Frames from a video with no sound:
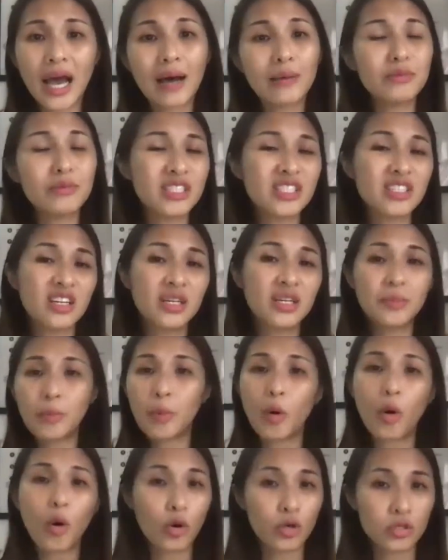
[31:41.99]
I'm just going to
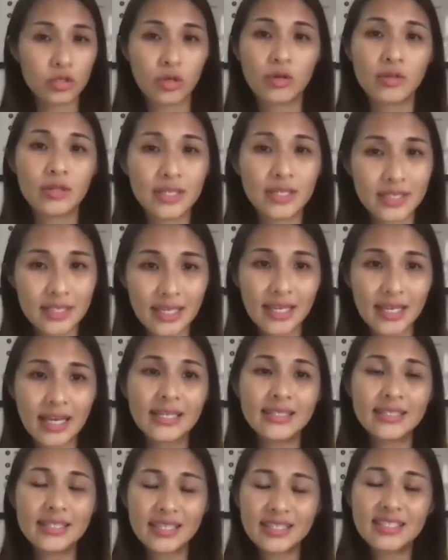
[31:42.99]
pause all this thing
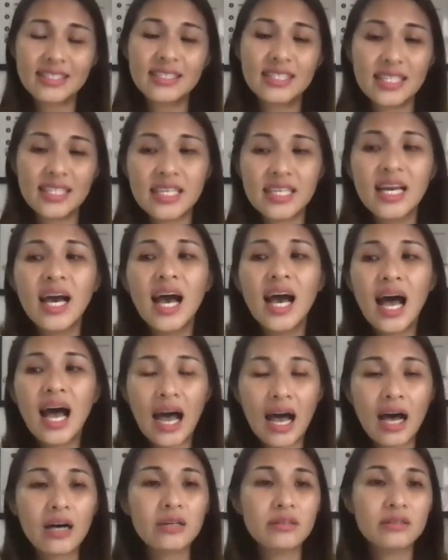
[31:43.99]
and just see
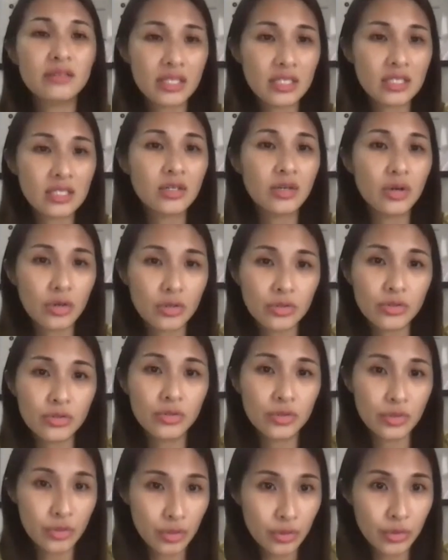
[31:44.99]
how this goes
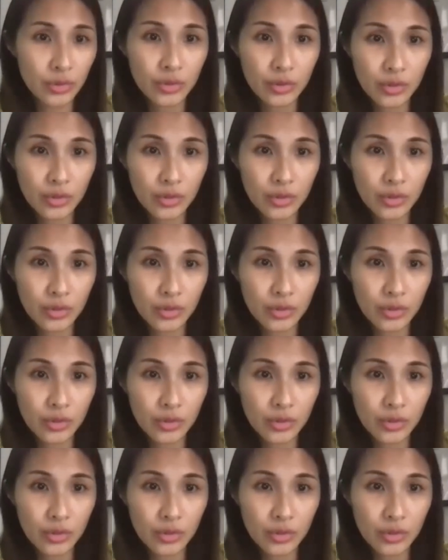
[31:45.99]
through.